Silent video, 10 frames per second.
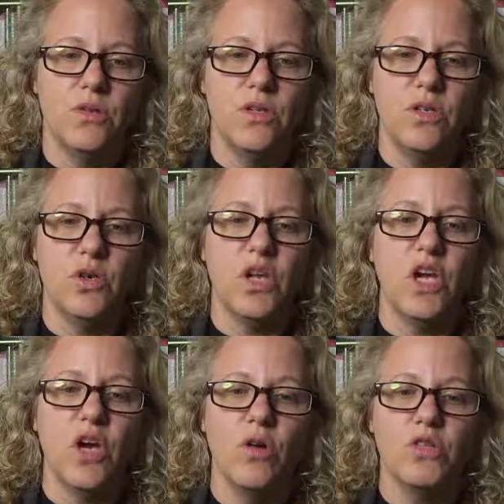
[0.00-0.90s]
You can
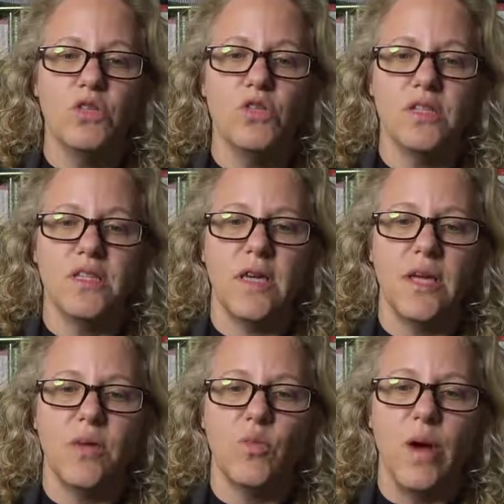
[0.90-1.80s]
go to
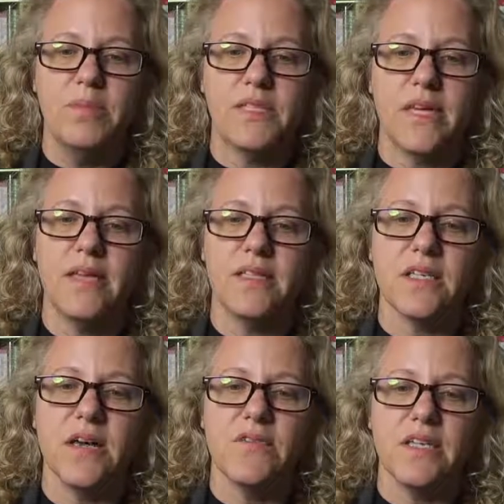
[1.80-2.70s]
the websites
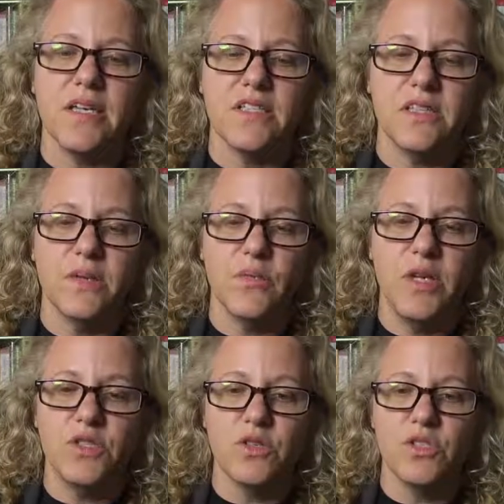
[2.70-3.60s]
of these
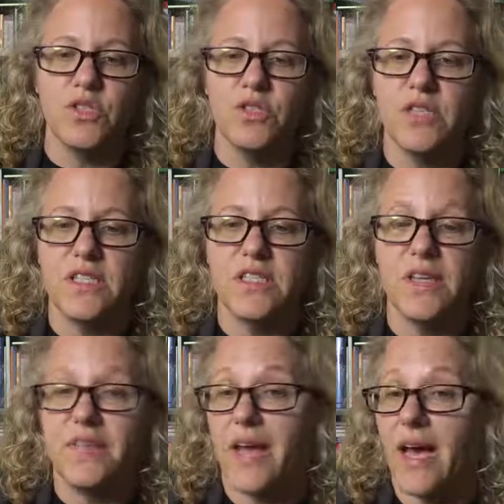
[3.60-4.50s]
researchers and see
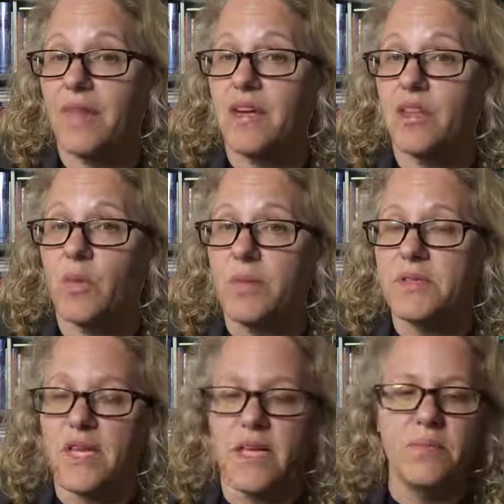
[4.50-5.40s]
if they have it on their
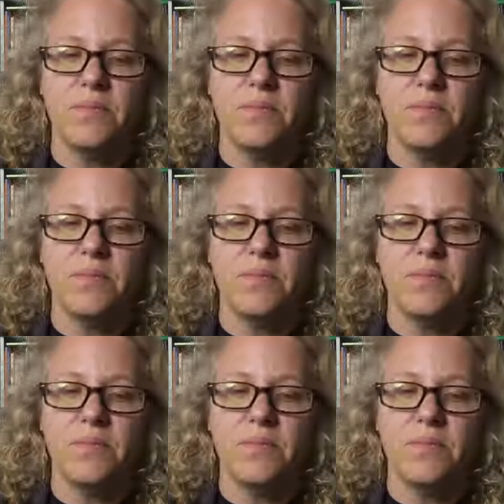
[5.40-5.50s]
website.